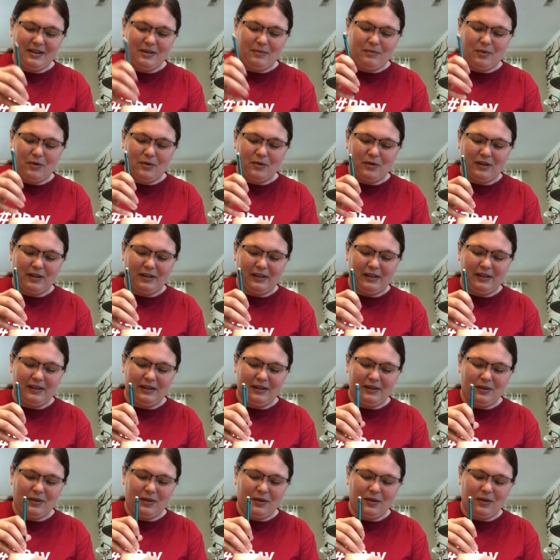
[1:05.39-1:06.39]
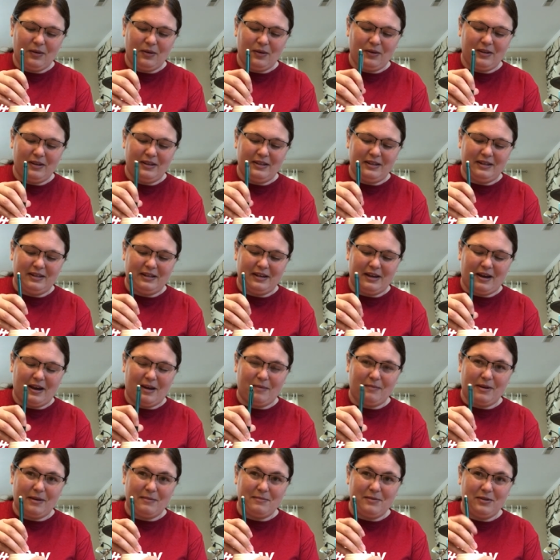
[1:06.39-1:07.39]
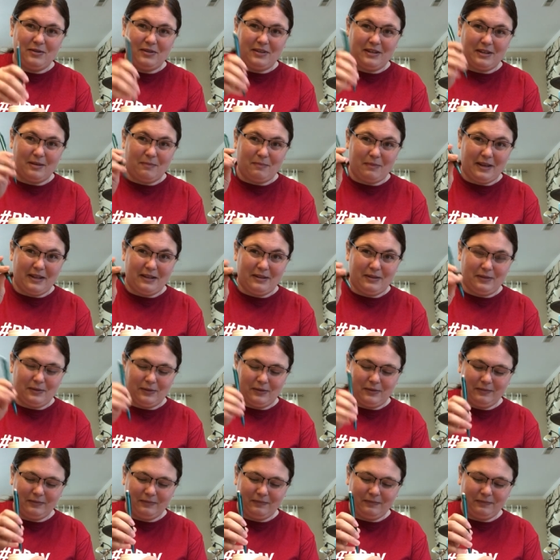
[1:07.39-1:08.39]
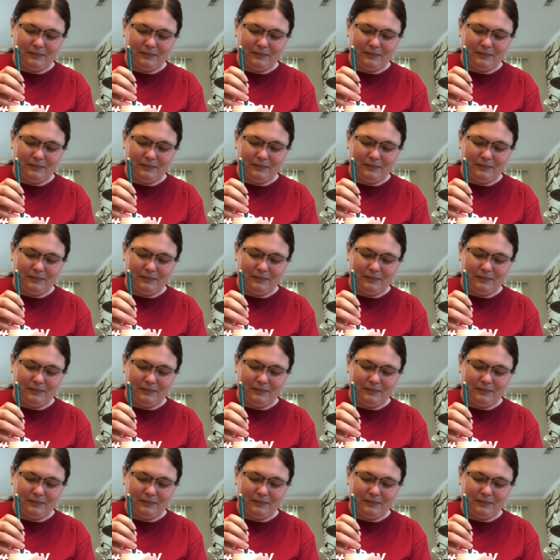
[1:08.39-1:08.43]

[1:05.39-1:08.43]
Poke a little hole in the top. I'm using a pencil.